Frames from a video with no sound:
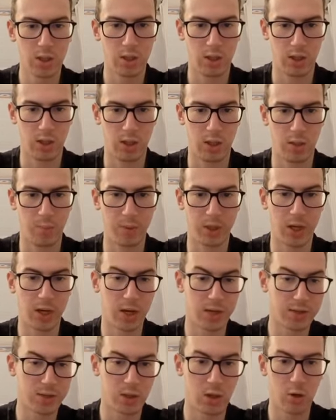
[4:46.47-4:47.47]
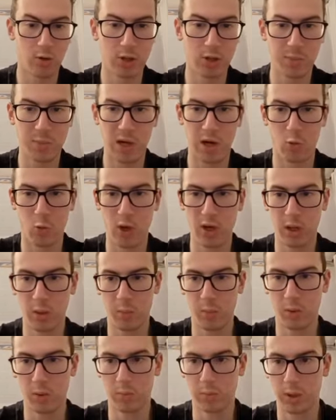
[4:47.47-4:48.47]
uh, because it's going to be
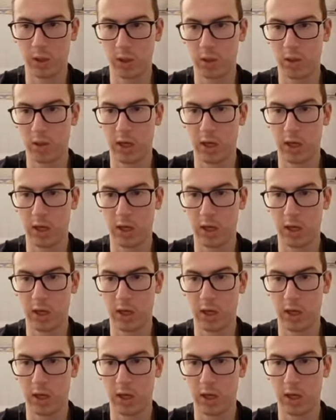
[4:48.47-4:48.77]
available,